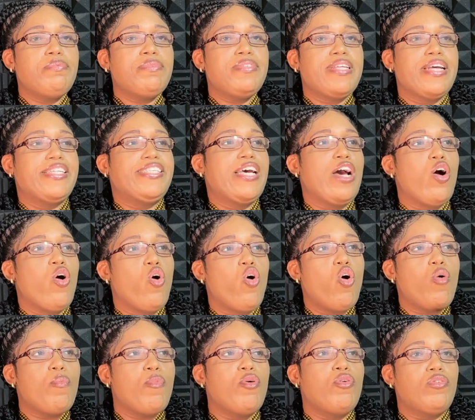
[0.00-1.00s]
that are
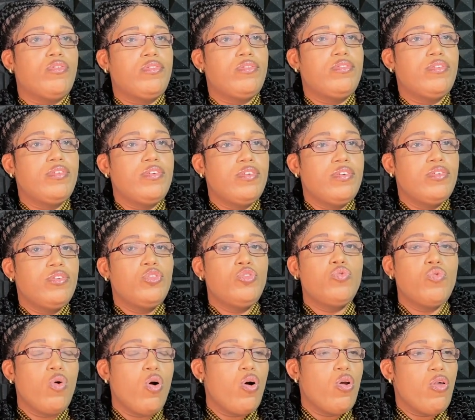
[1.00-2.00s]
common
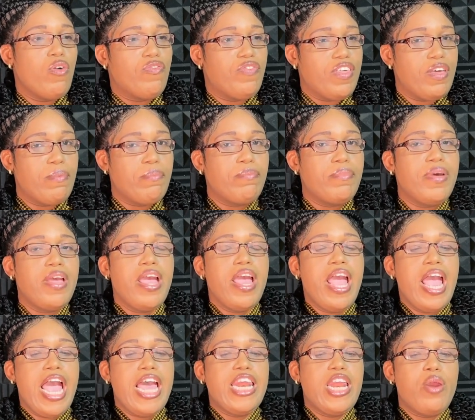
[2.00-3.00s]
to all of them,
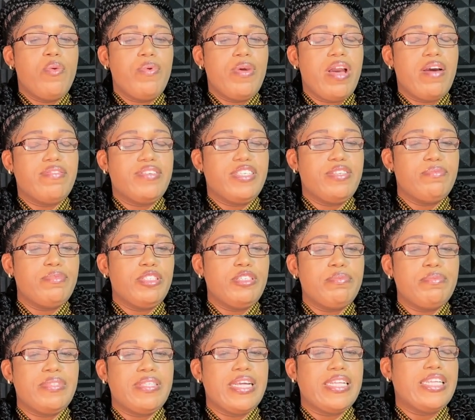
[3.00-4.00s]
and then we have
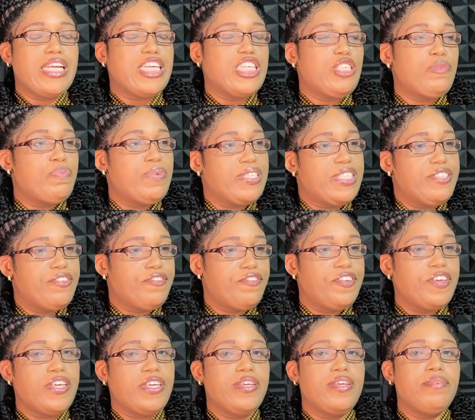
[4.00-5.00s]
symptoms that are specific